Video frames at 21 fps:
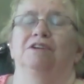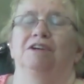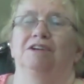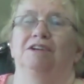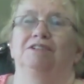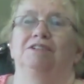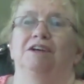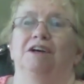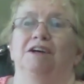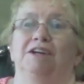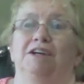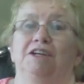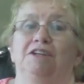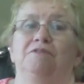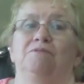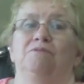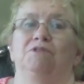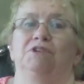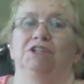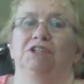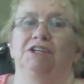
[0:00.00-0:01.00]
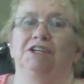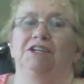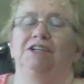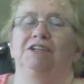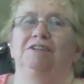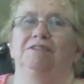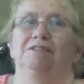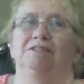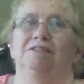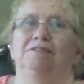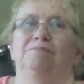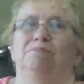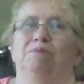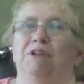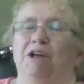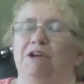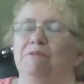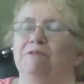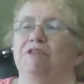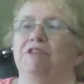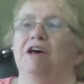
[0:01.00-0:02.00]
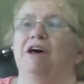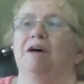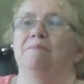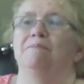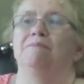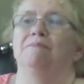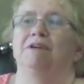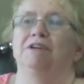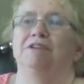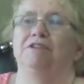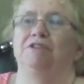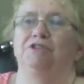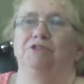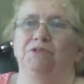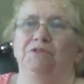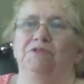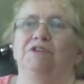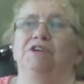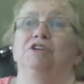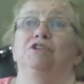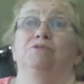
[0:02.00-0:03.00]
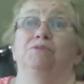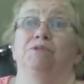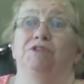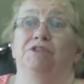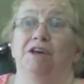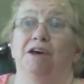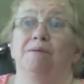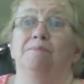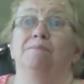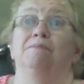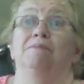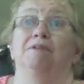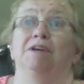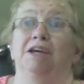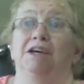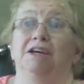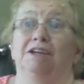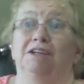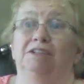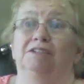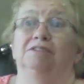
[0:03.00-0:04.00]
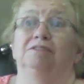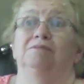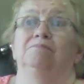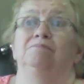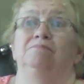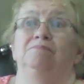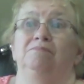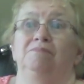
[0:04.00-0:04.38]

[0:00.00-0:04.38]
I can really play with them and do things with them and